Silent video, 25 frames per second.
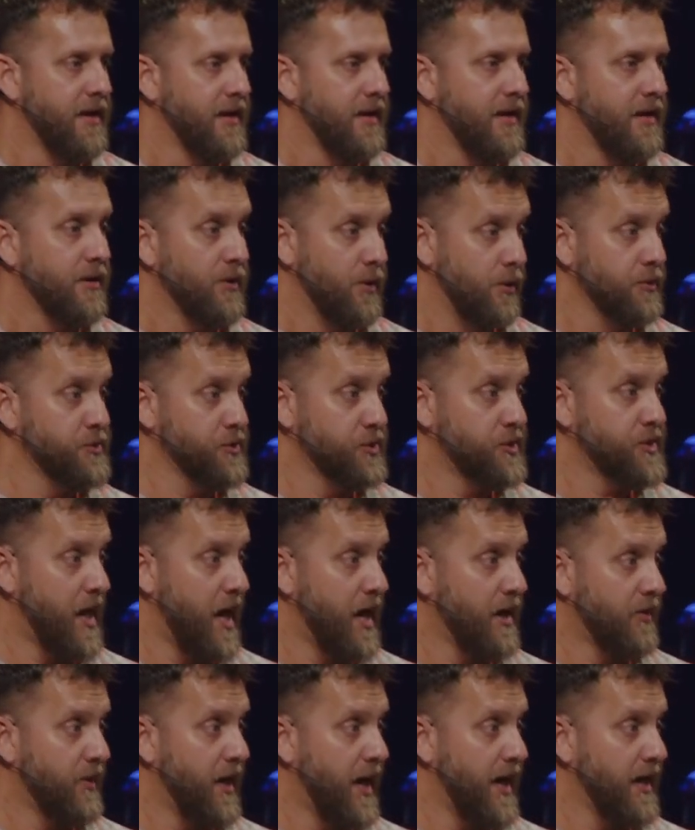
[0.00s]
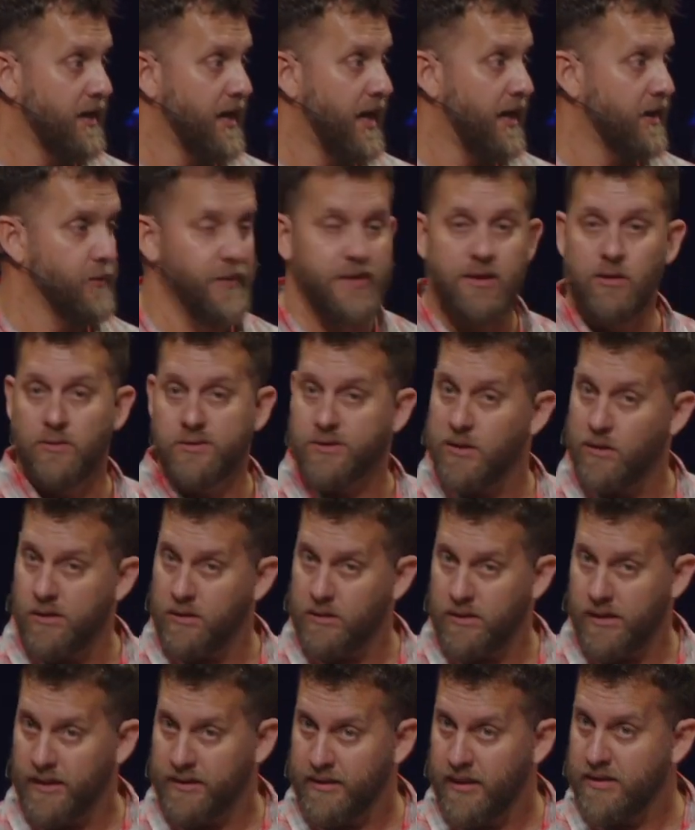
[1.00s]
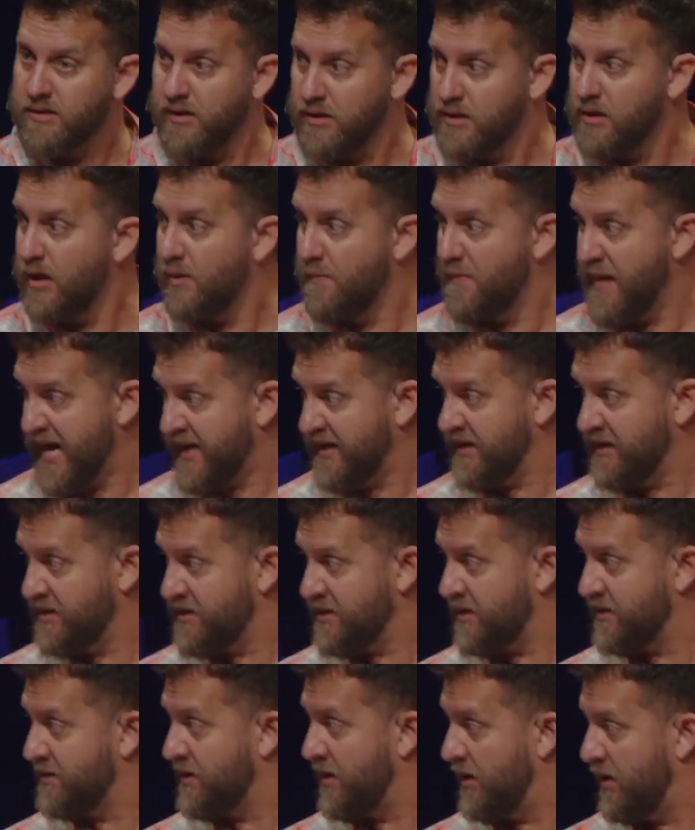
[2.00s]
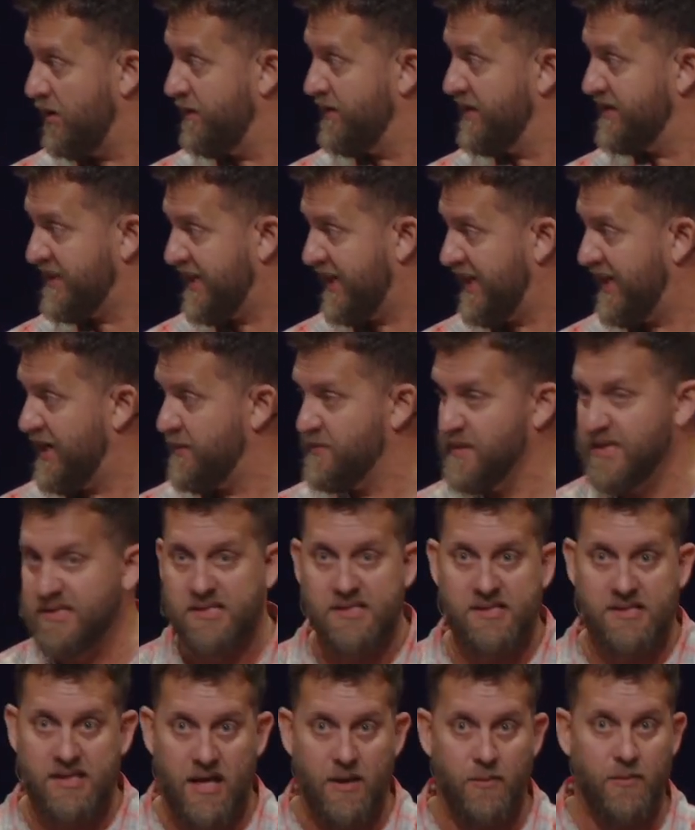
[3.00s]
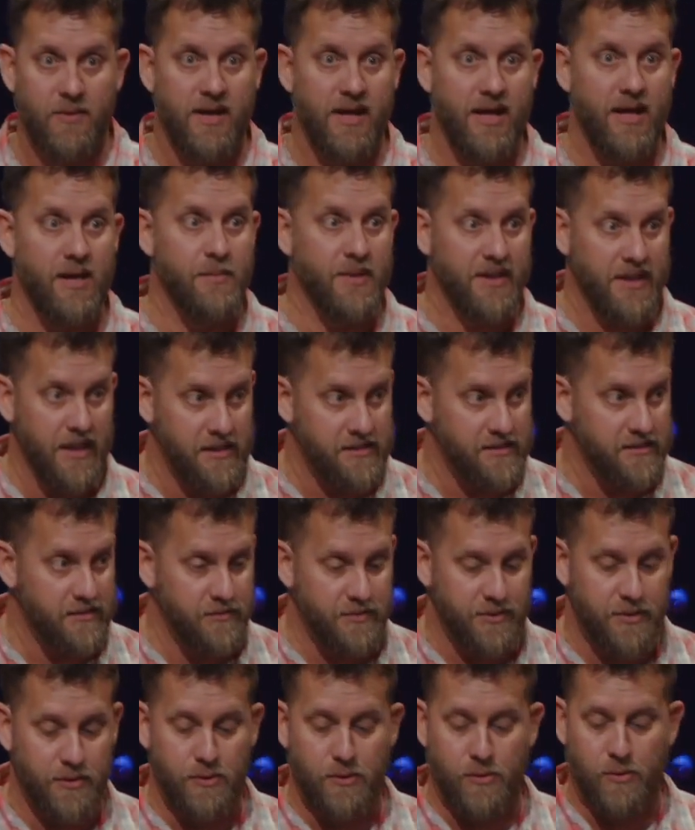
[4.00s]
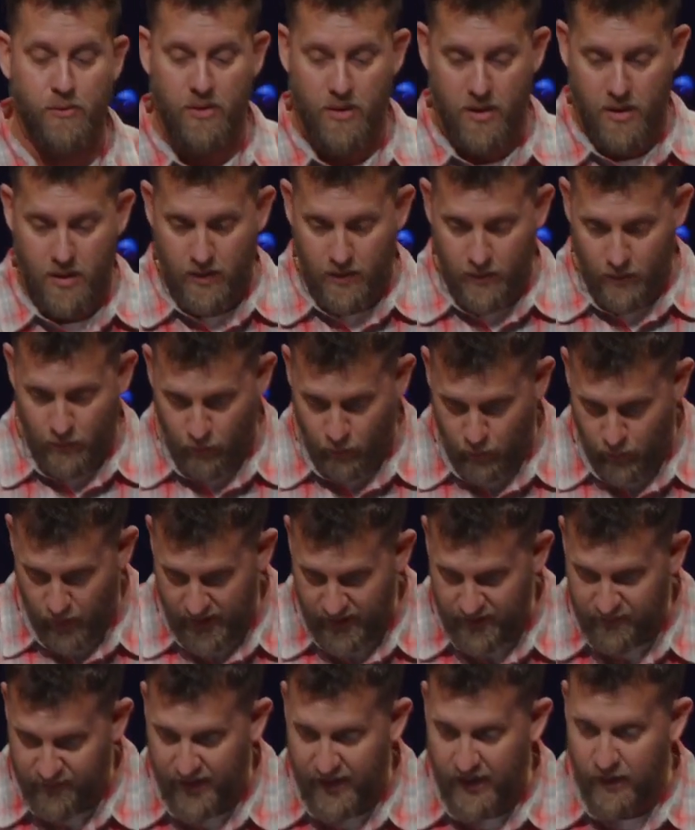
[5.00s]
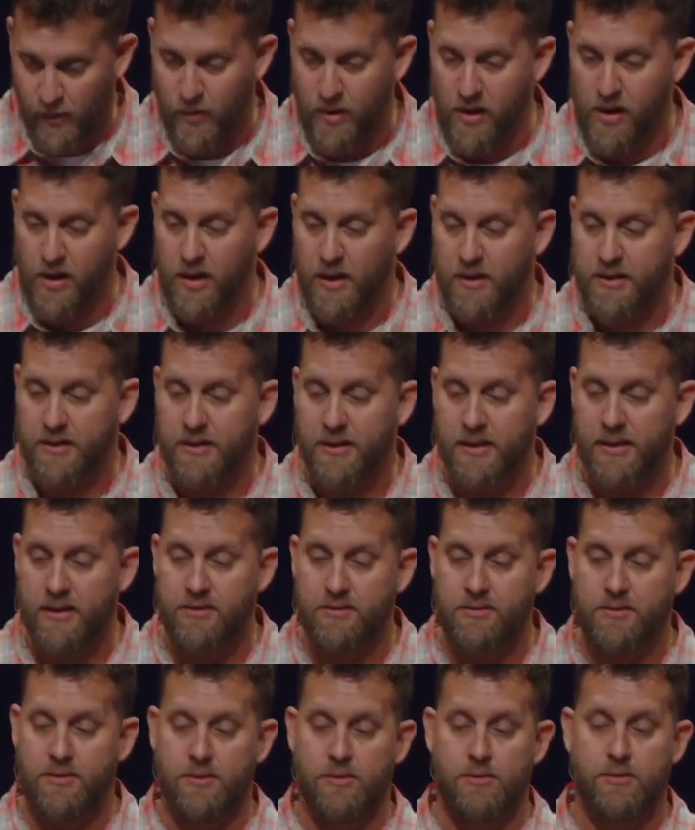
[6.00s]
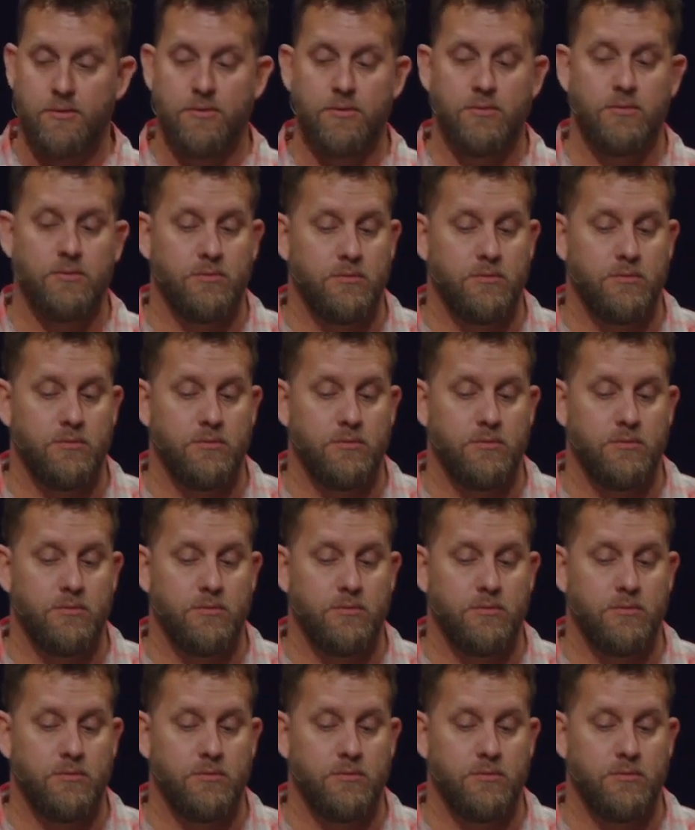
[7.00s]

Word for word: culture shock, right? Like, we don't talk like this. Are y'all mad at each other all the time? This is not what I'm accustomed to. What have I walked into?